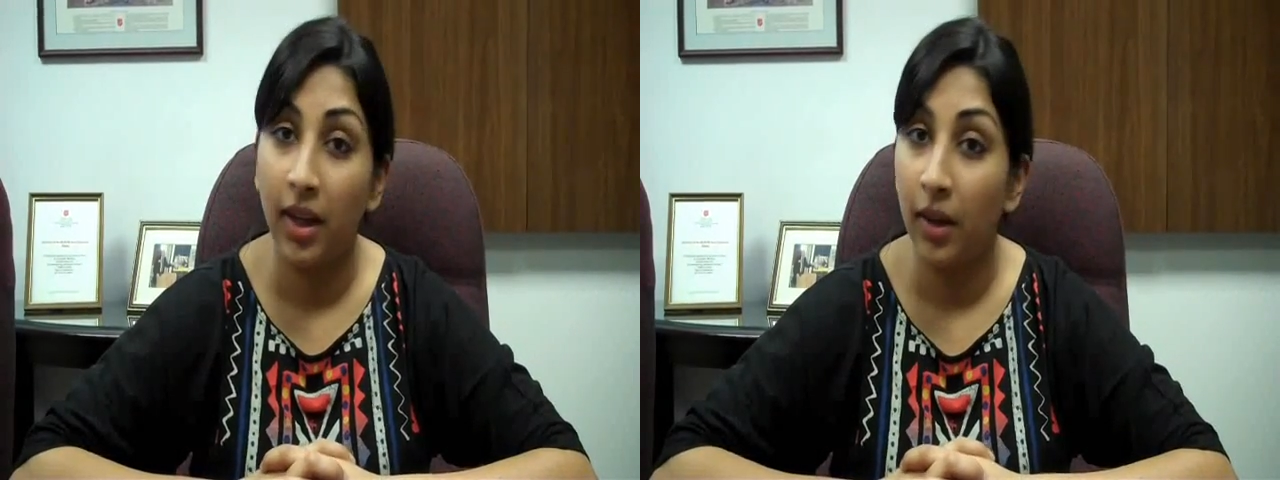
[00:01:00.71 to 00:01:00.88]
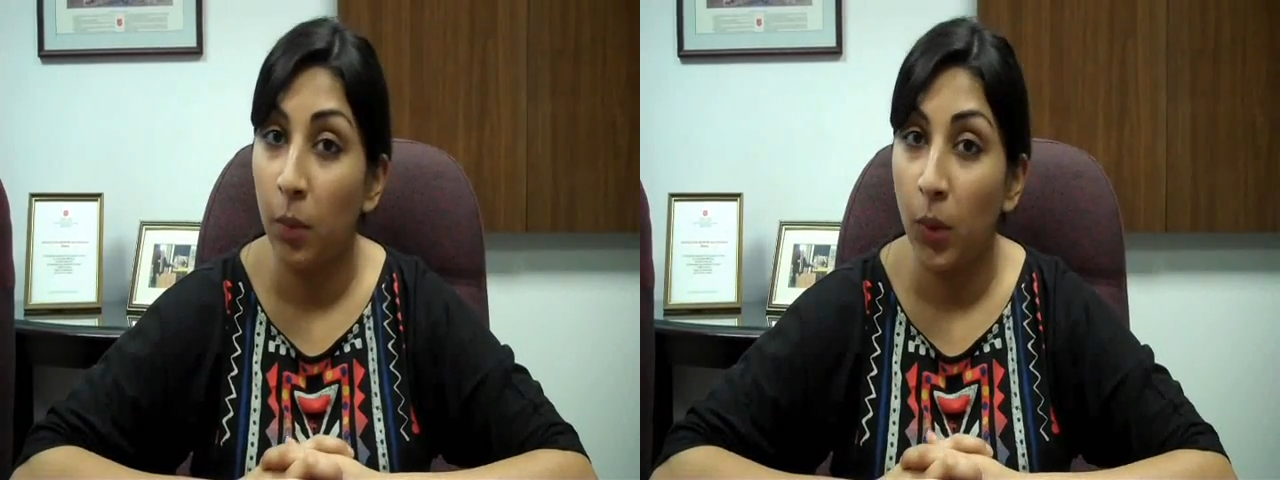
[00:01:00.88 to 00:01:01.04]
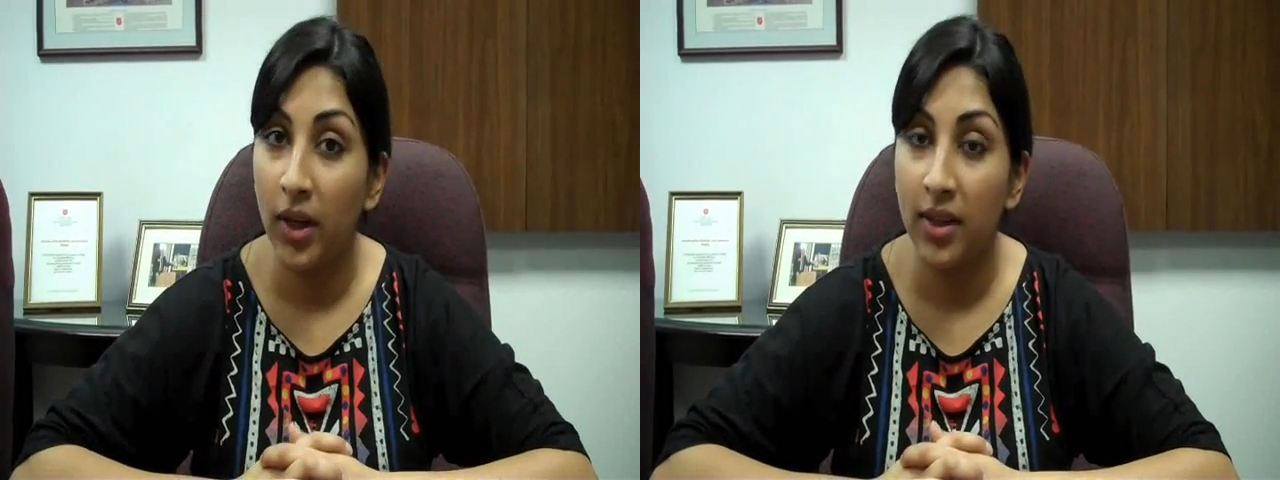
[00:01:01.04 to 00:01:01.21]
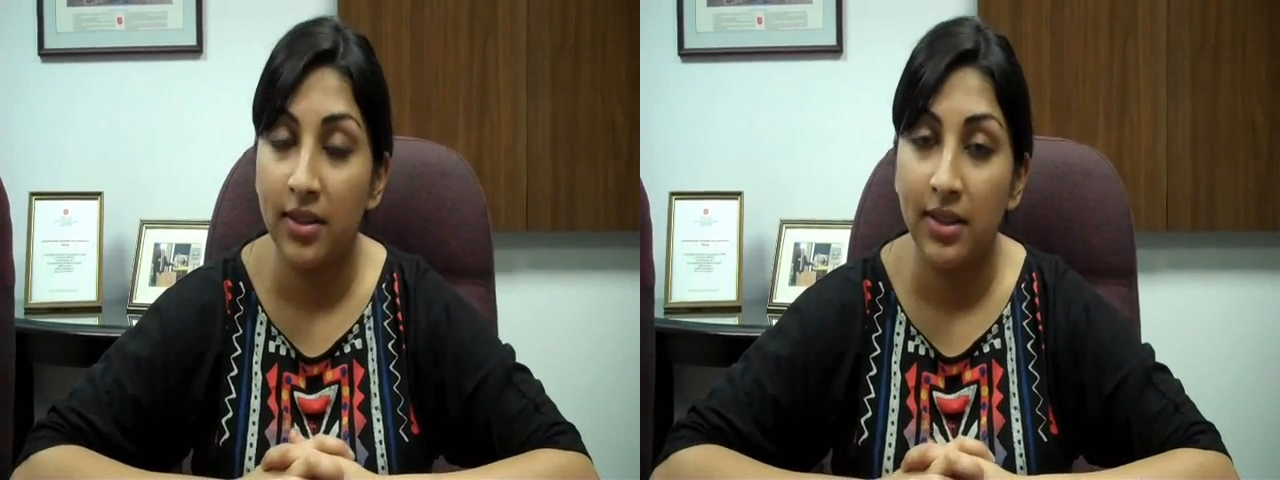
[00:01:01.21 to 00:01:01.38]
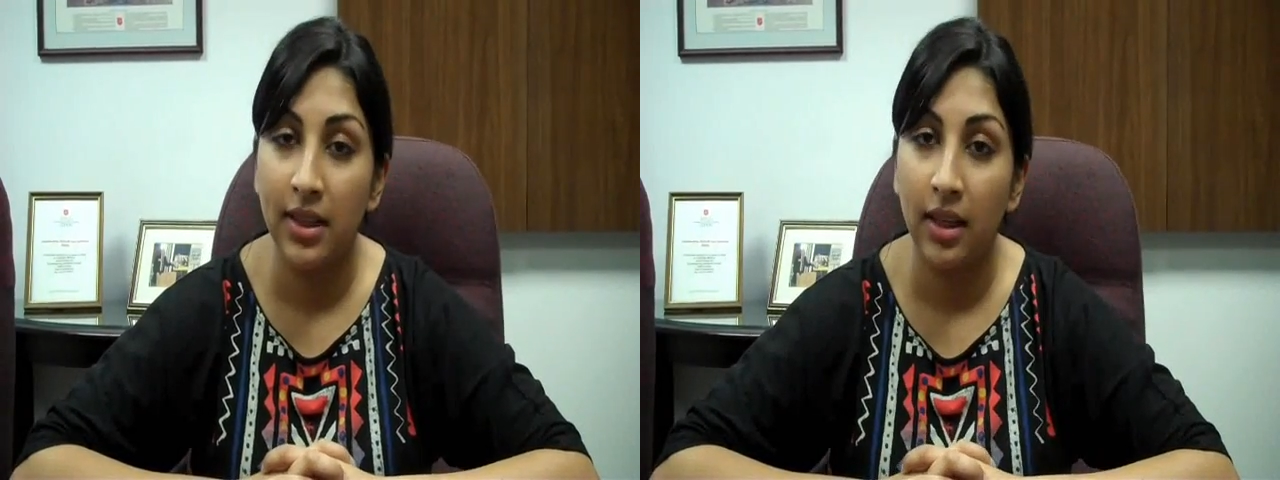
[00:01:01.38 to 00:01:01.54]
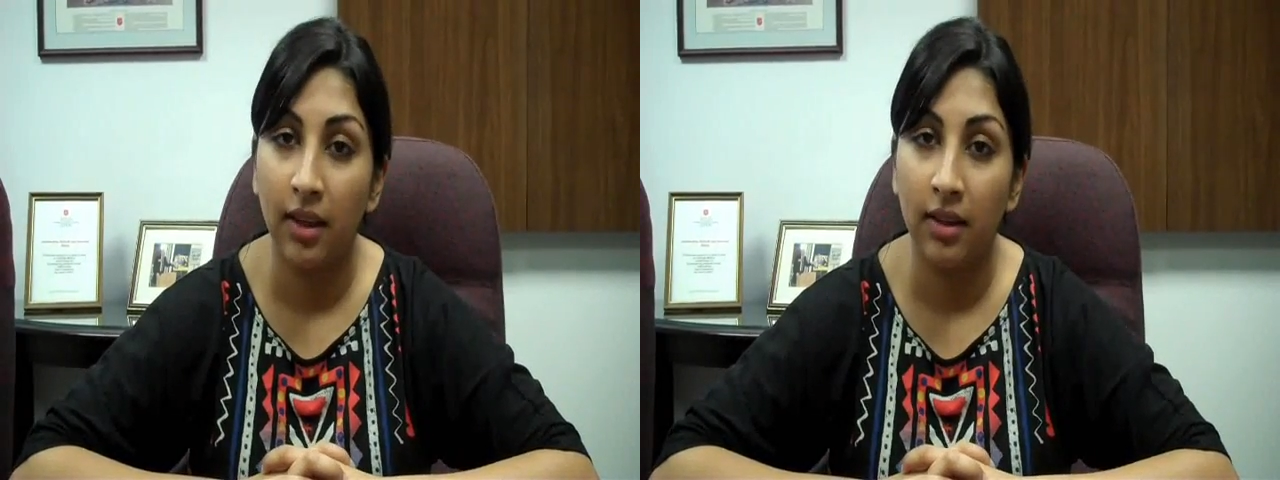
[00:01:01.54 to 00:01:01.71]
again, what I
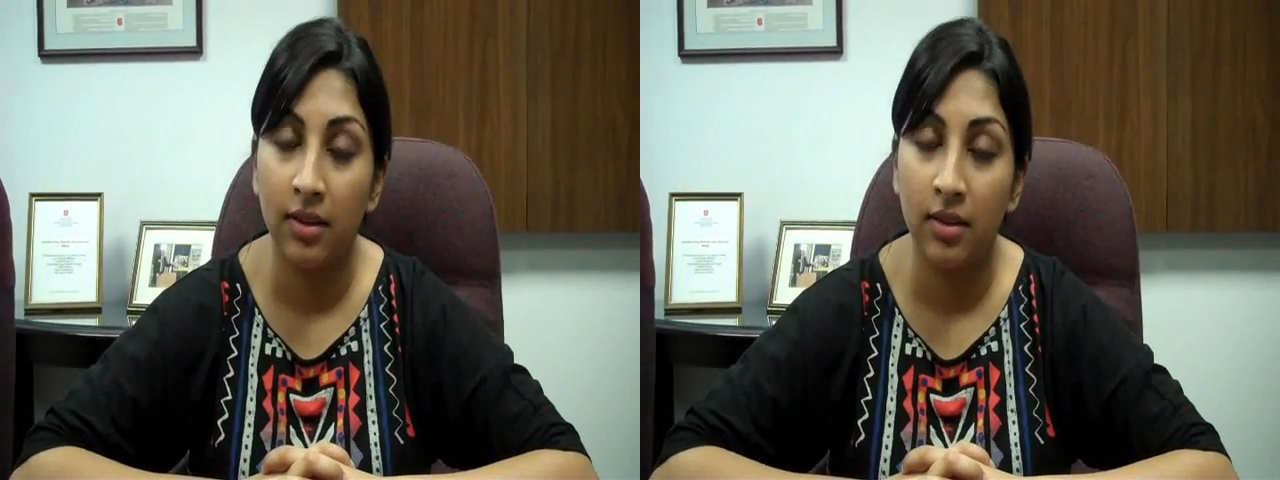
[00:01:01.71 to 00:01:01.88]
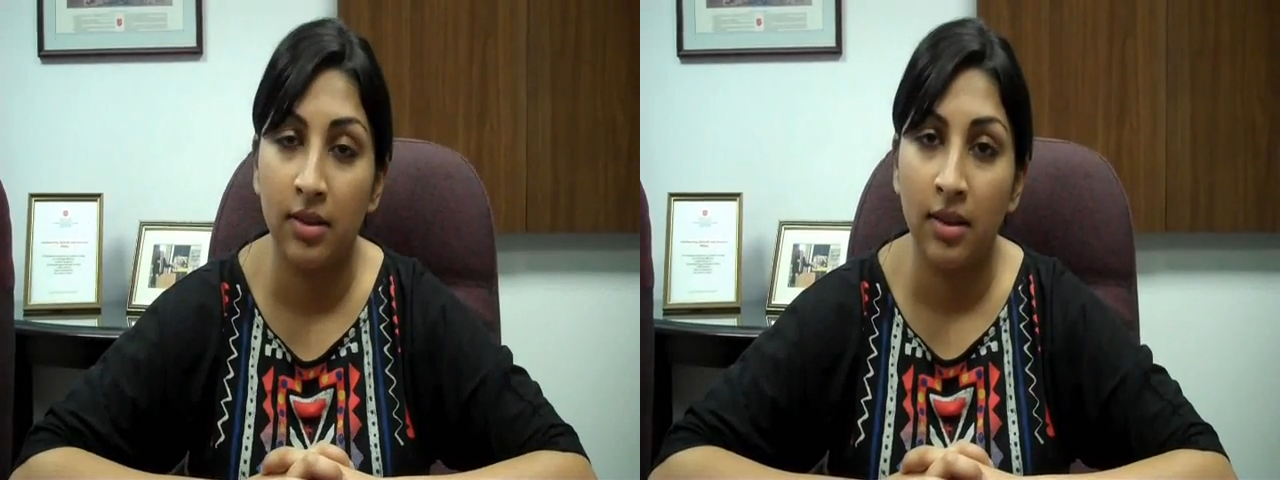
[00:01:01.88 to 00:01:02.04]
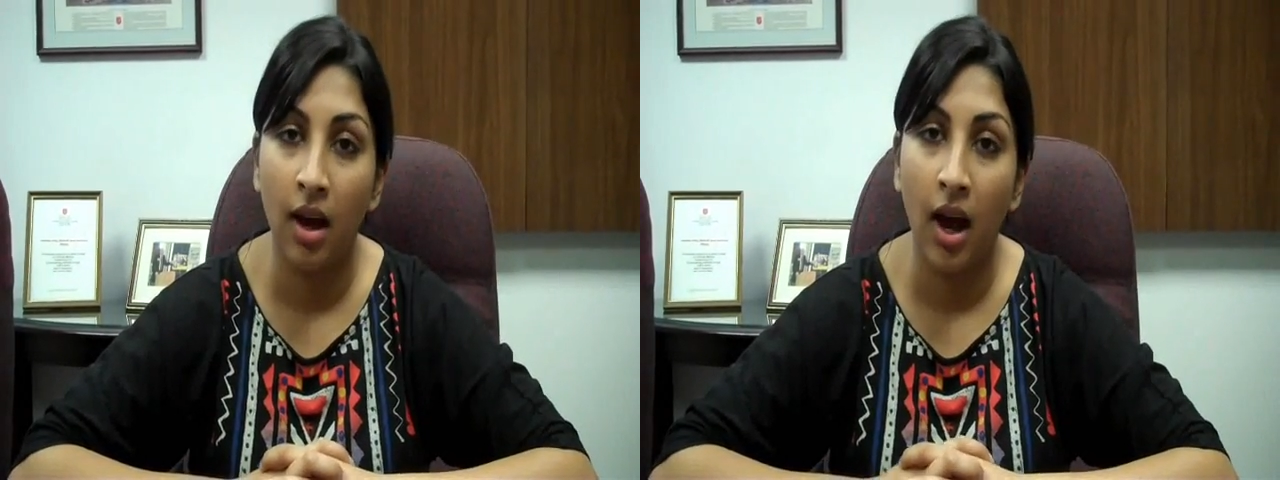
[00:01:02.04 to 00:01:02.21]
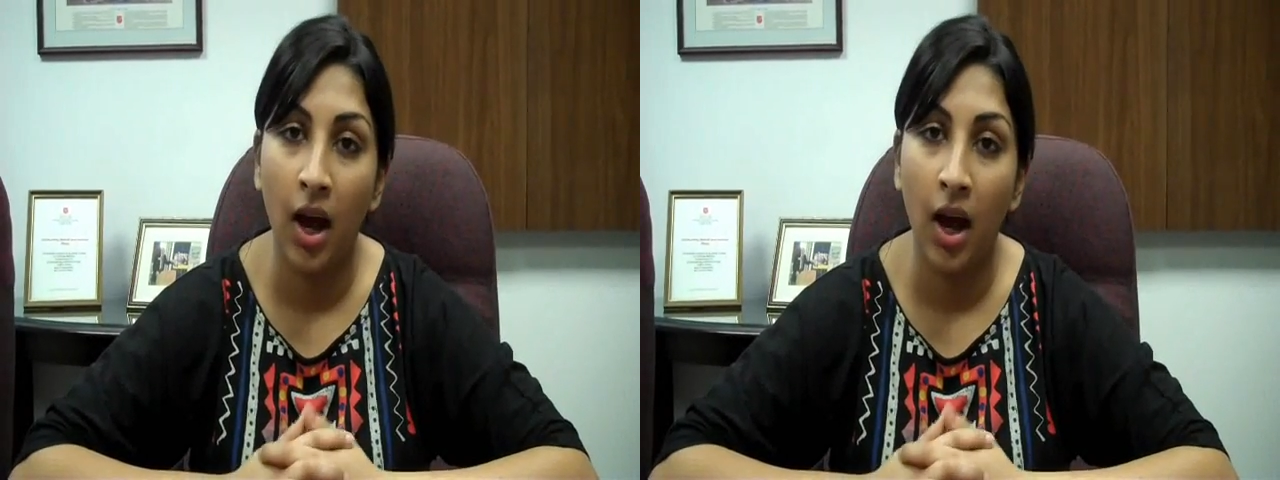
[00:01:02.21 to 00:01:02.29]
see is